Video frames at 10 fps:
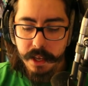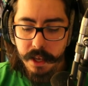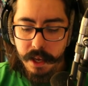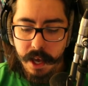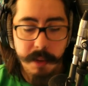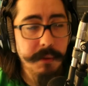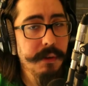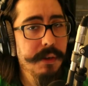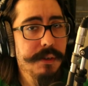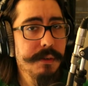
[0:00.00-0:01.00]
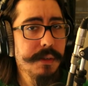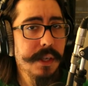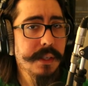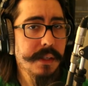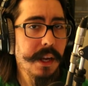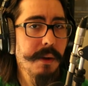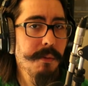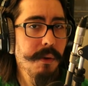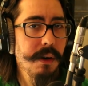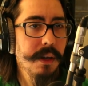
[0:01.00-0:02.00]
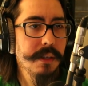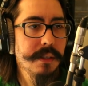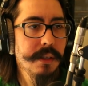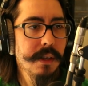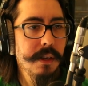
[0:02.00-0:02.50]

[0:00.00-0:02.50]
I'm going to do things that I want,